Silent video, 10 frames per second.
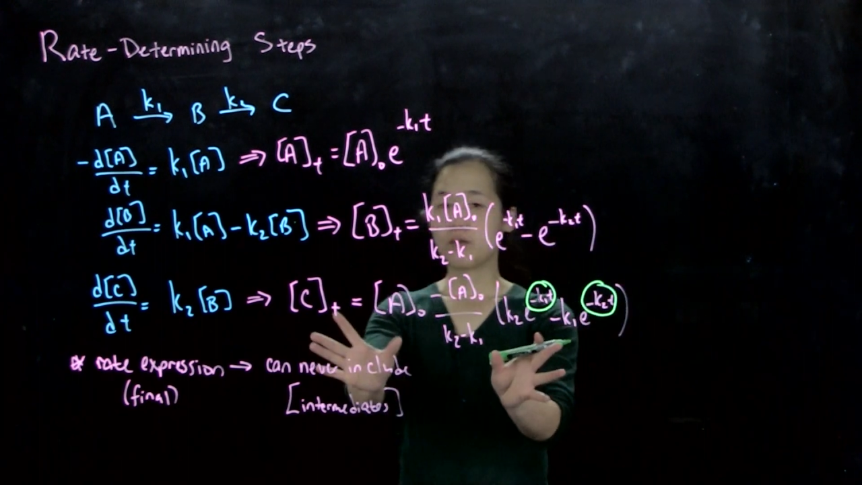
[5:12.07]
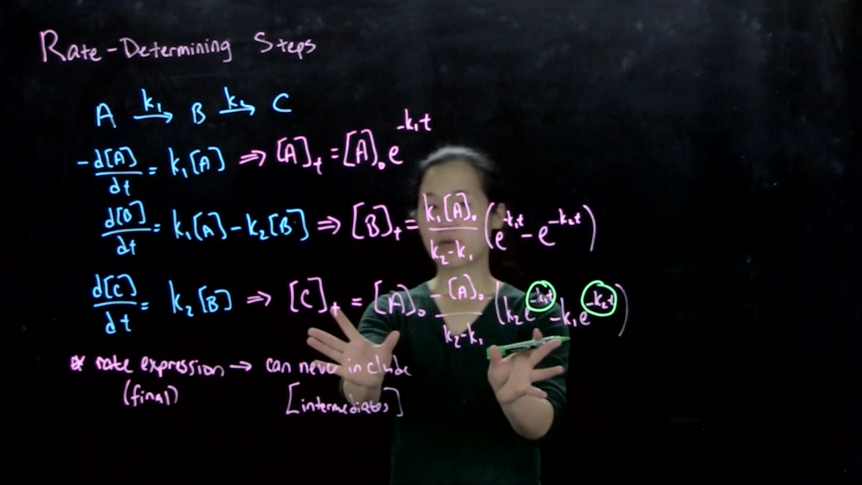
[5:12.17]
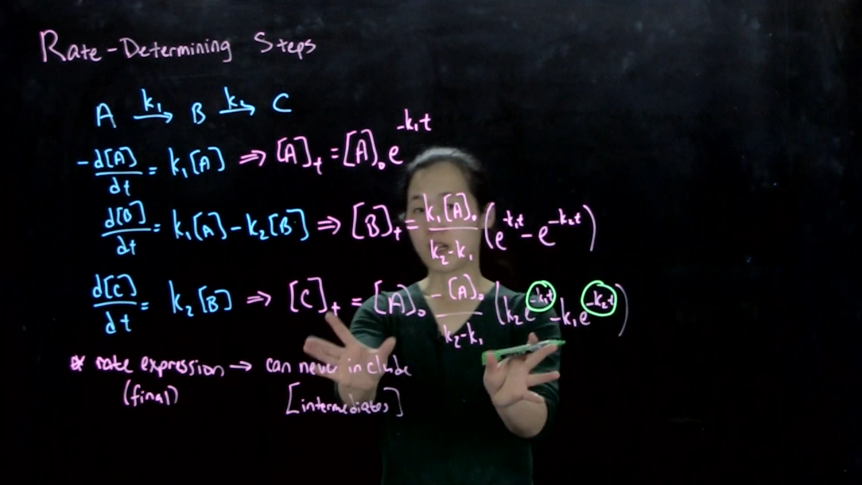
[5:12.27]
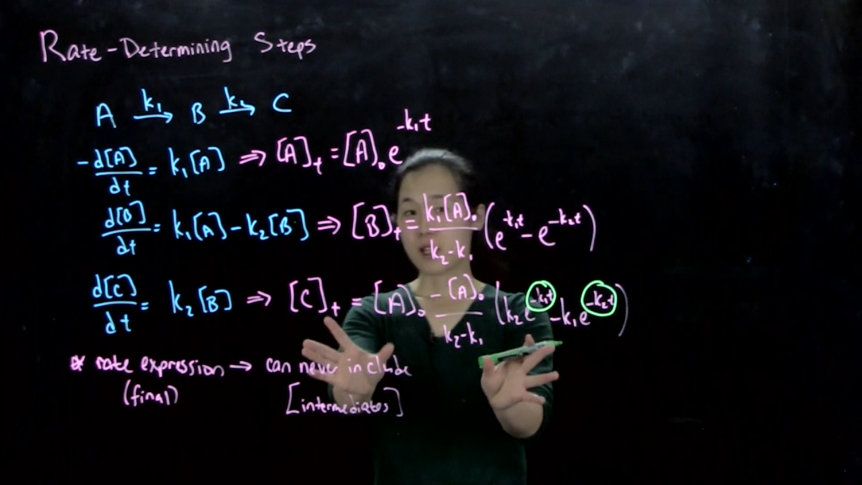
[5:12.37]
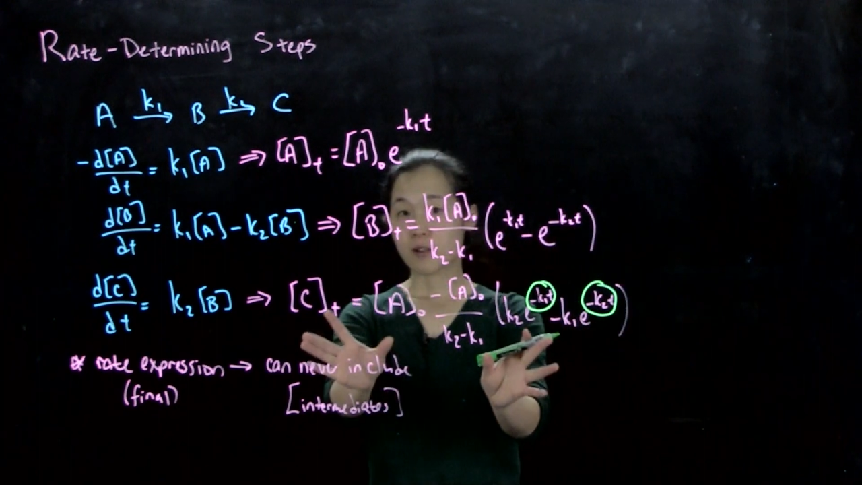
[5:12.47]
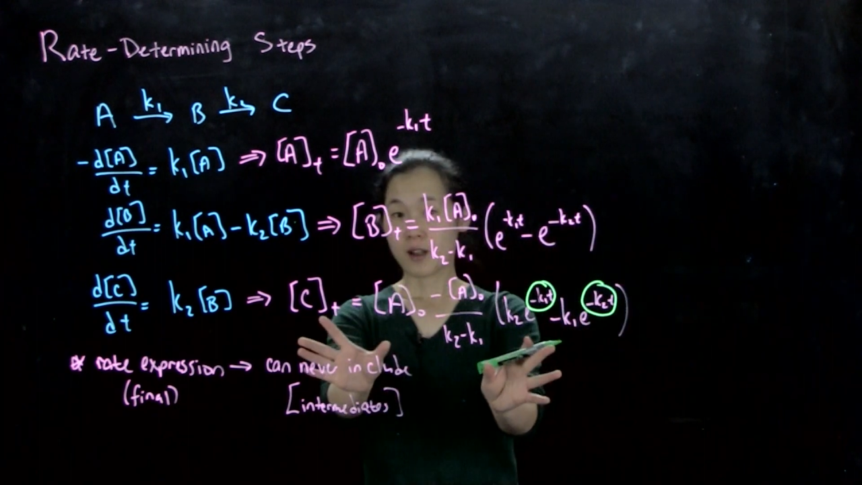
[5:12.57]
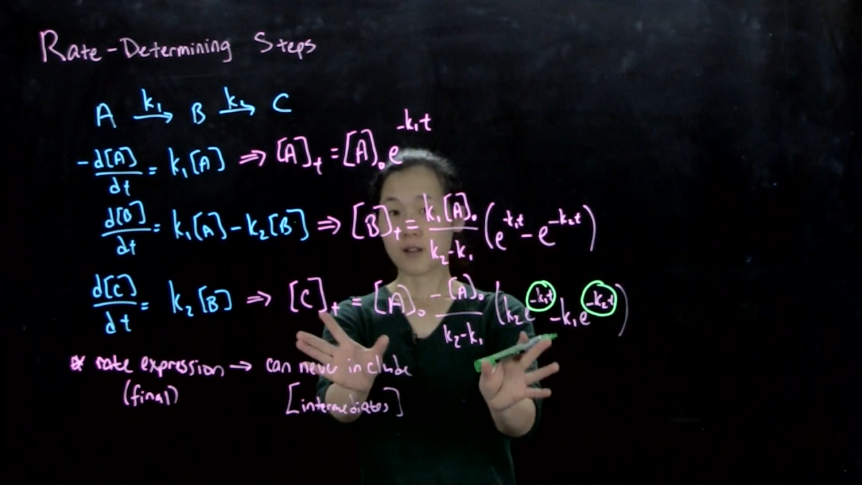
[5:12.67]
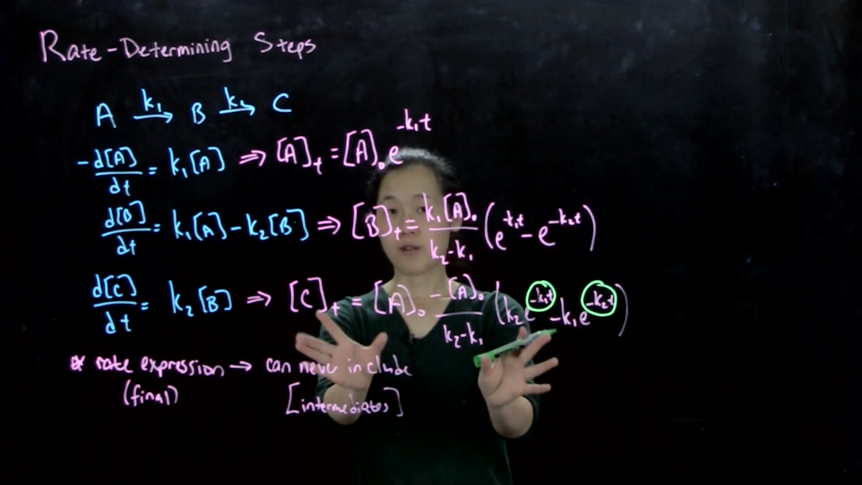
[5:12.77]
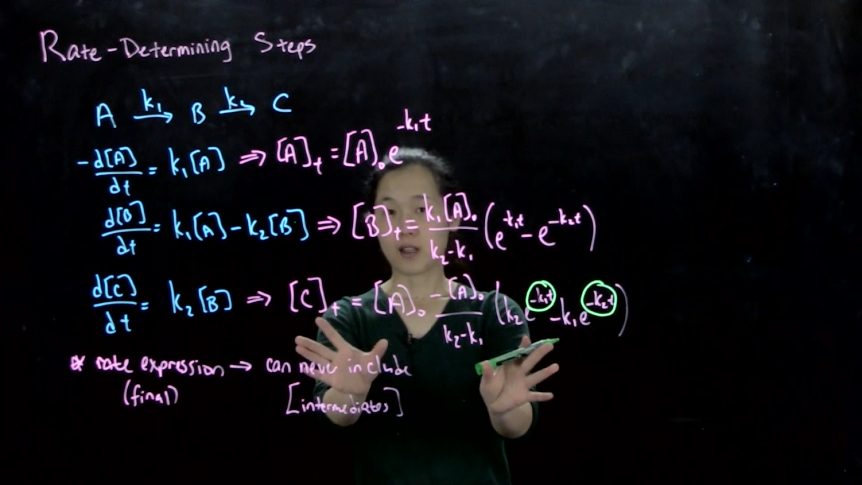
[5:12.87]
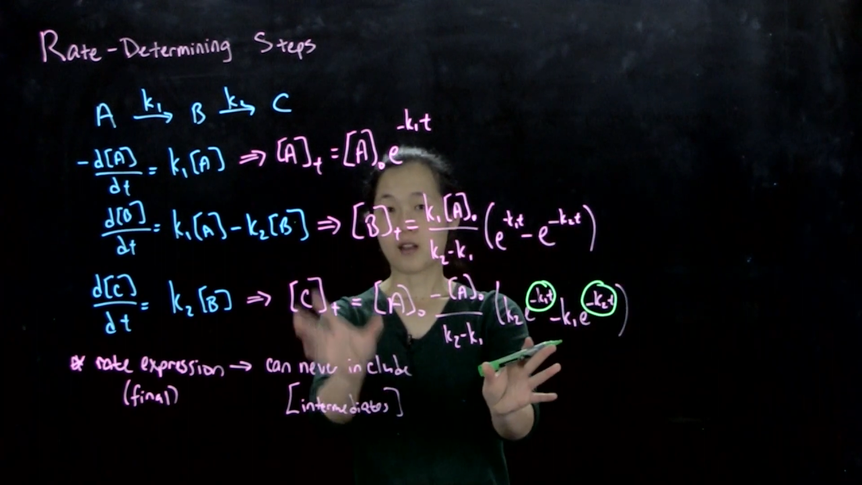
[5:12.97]
rate,
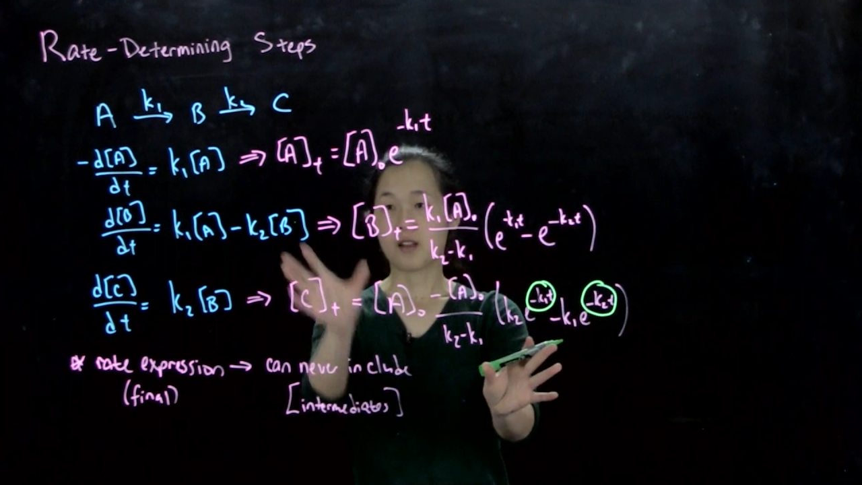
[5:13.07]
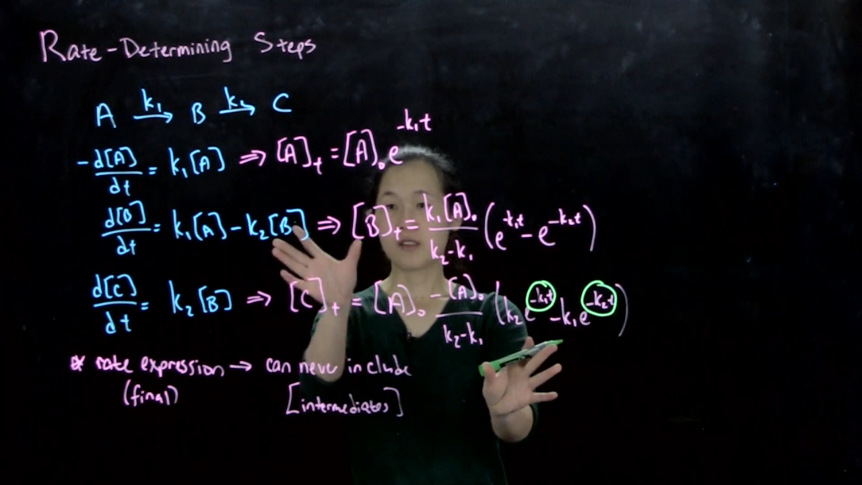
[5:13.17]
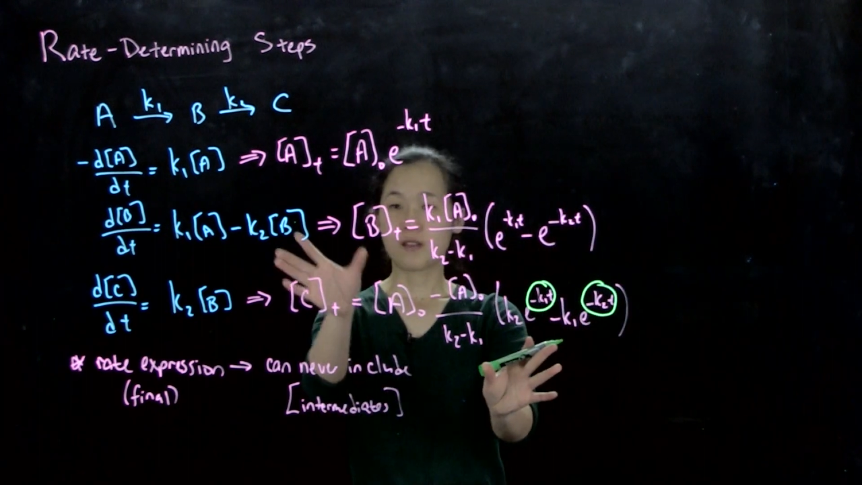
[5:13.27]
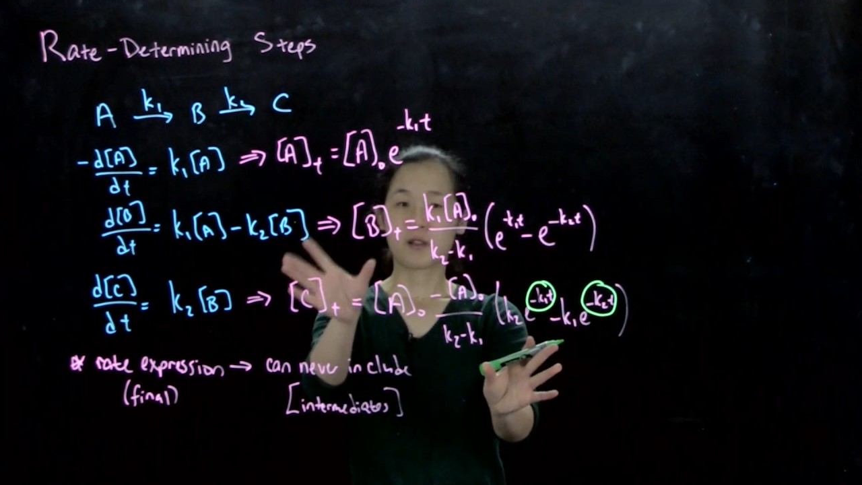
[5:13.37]
integrated rate laws,